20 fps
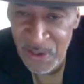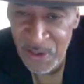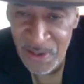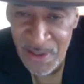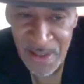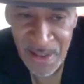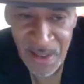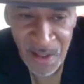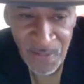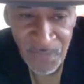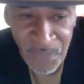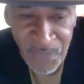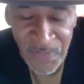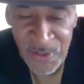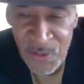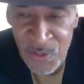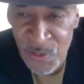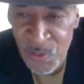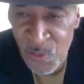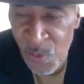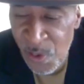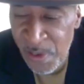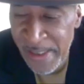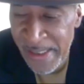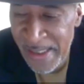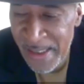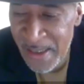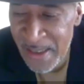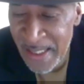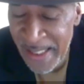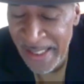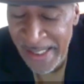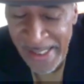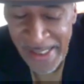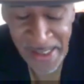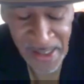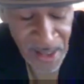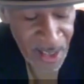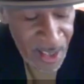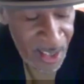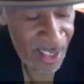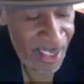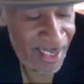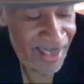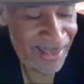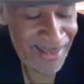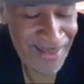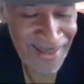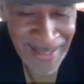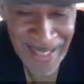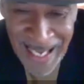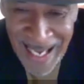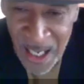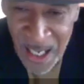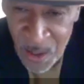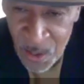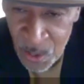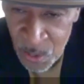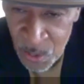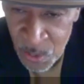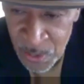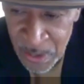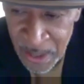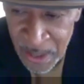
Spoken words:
yourself and you are in a cloud